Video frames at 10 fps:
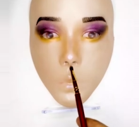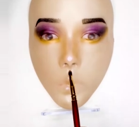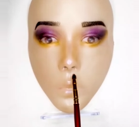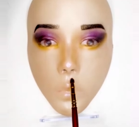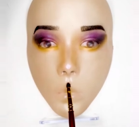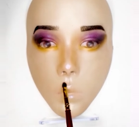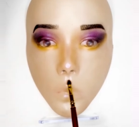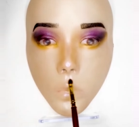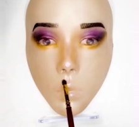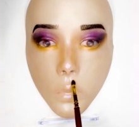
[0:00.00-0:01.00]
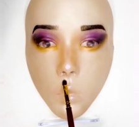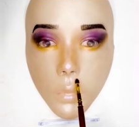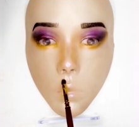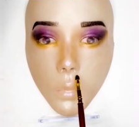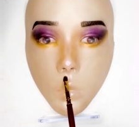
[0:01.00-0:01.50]
be choosing this
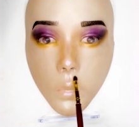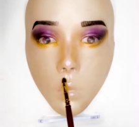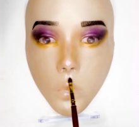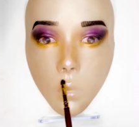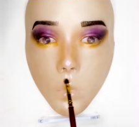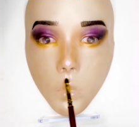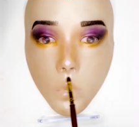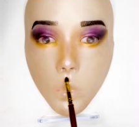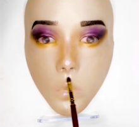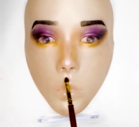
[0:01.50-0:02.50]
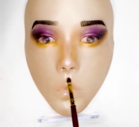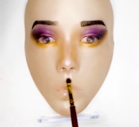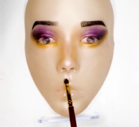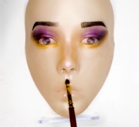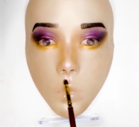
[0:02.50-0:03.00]
pinkish kind of shade.
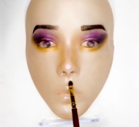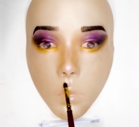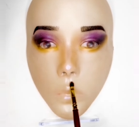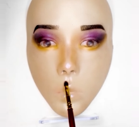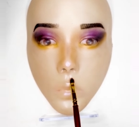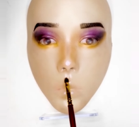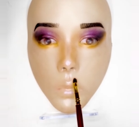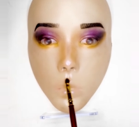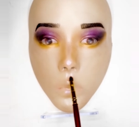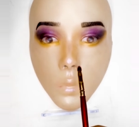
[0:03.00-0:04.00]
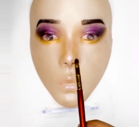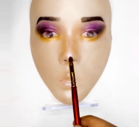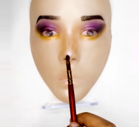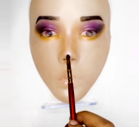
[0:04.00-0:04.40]
Okay, so I'll be